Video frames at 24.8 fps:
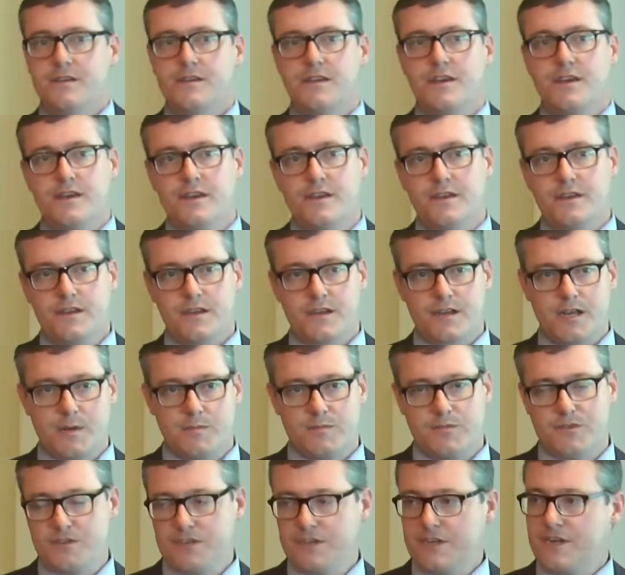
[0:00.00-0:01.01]
and a
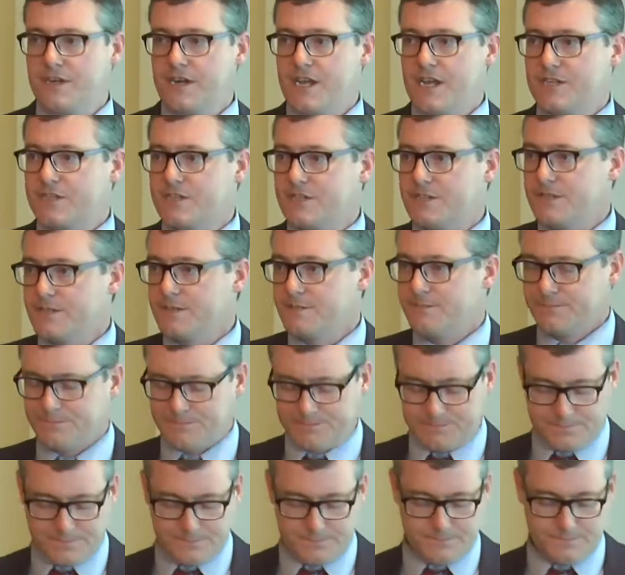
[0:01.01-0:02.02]
couple internationally.
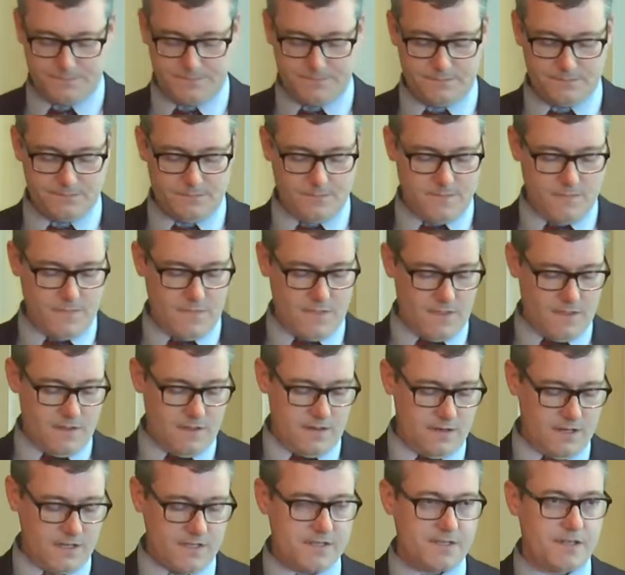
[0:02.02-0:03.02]

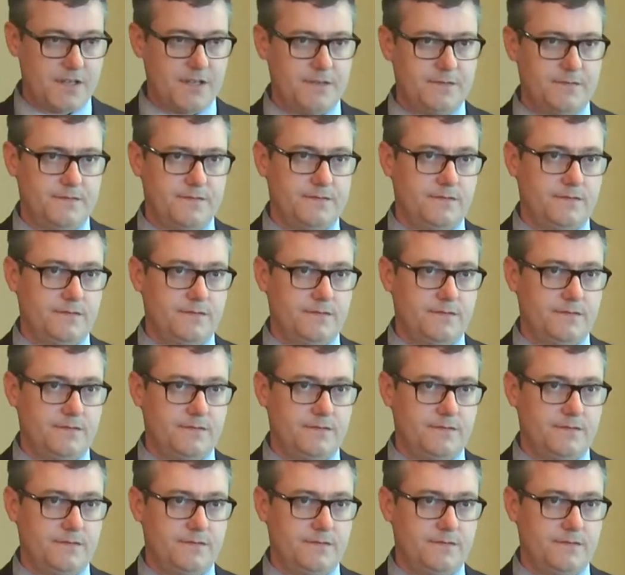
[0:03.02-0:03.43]
Next slide.